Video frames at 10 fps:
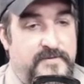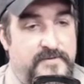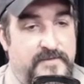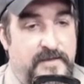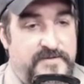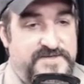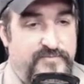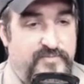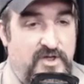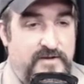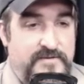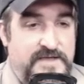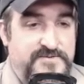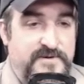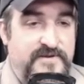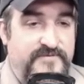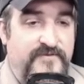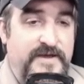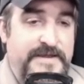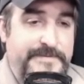that was the blog. That's where you can
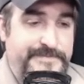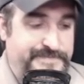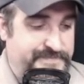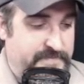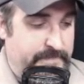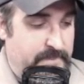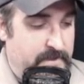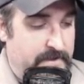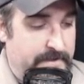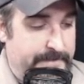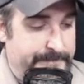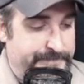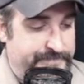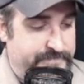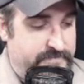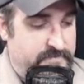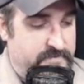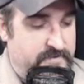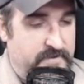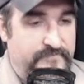find it. I've
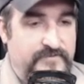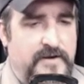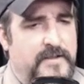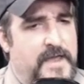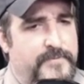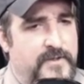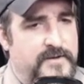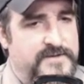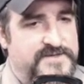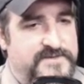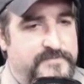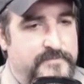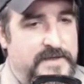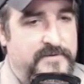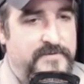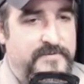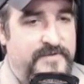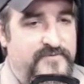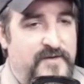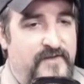got a lot of blogs, Michael.
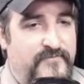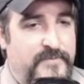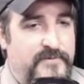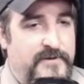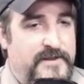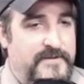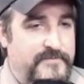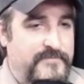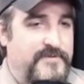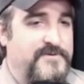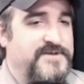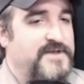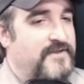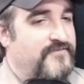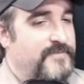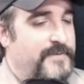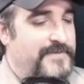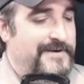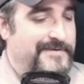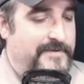If you haven't been reading them, there's a ton of them up there.